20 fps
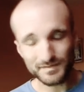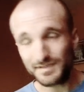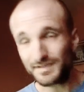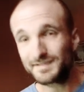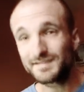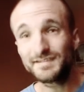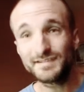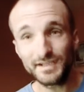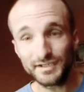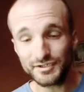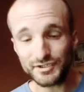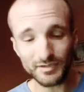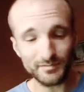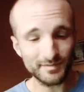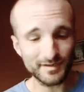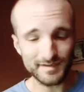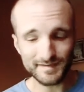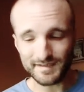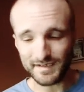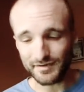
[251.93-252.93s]
just ditch
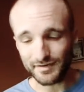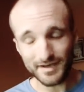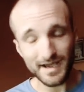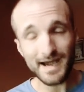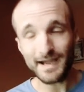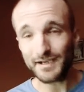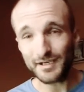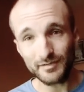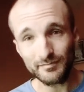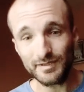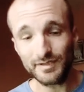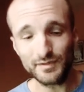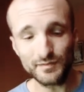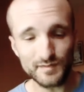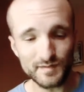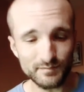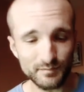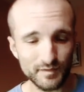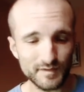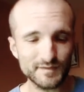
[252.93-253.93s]
them because they're not going to be
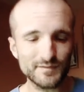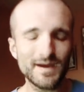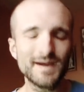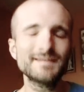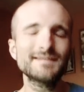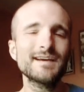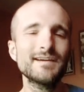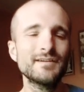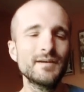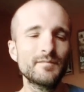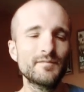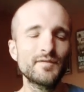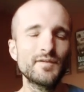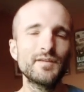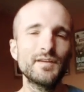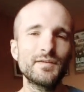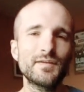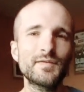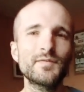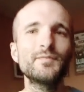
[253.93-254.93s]
usable. So I signed up
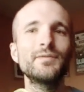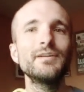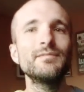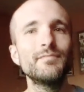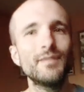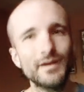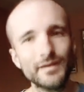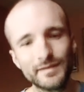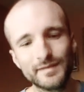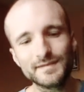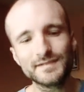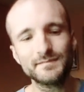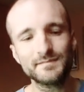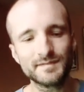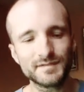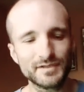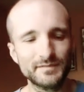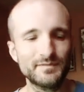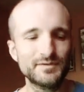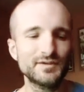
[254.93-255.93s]
for the three-month
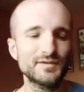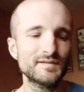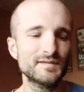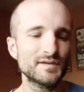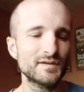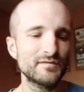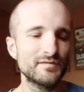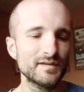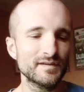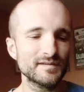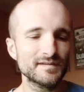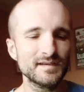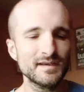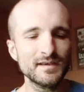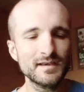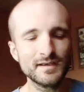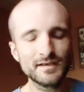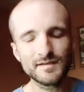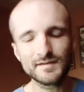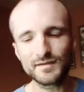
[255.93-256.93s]
subscription service,
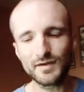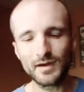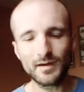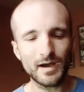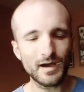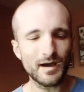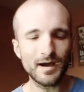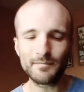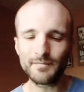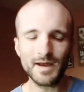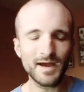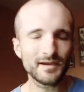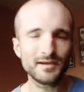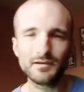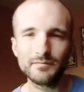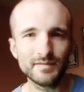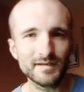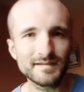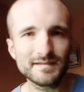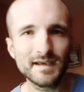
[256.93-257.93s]
so I'm
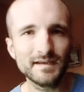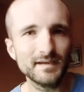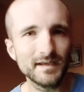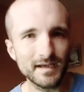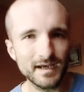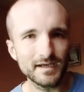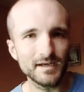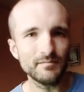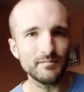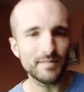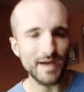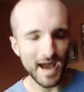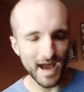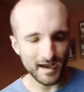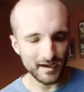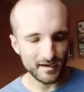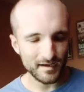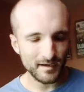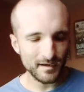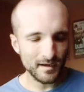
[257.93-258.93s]
not going to be sending any
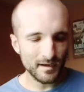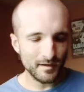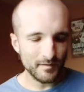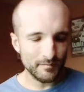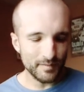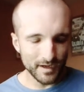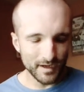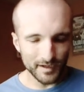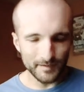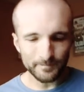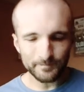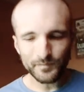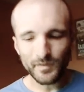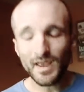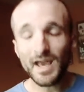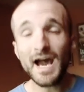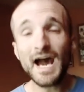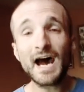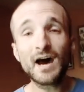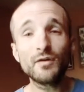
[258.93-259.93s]
back. But
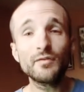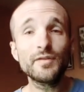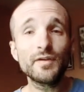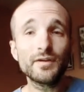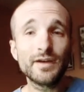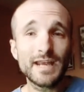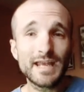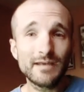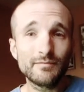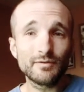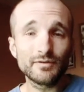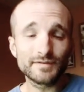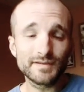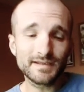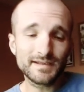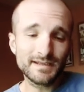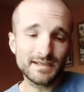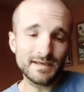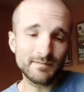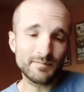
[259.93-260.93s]
how they're able
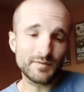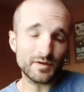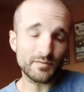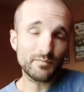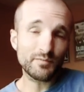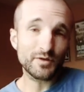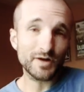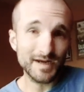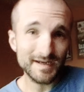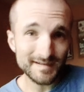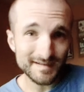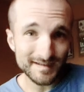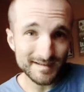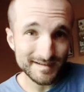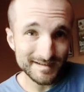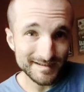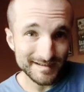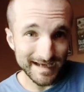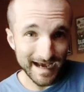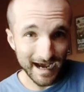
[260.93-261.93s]
to keep their
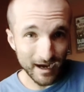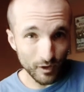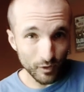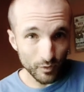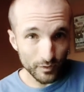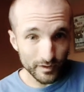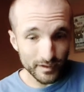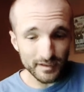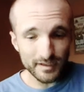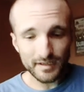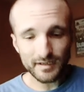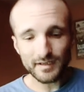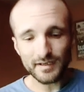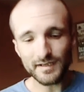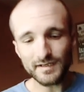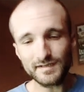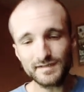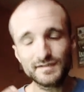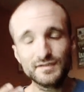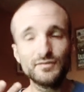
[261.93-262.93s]
prices down
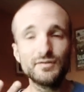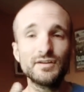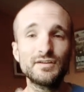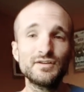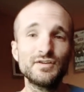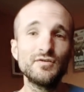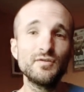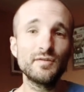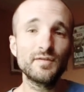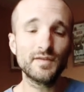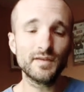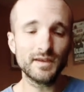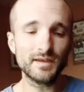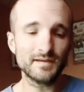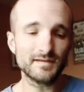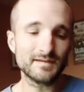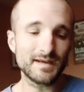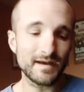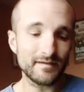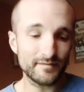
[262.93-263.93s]
is due to two
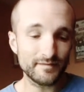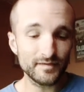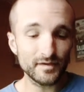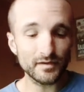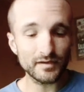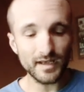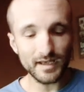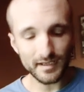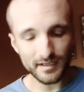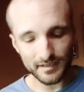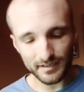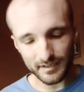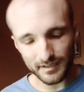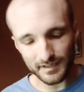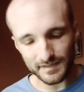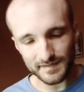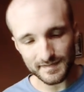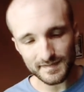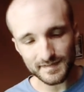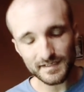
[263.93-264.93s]
things. I feel like
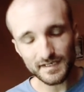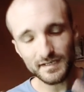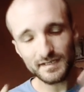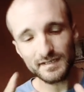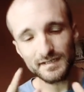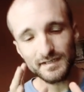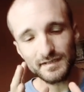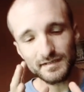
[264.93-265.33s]
it's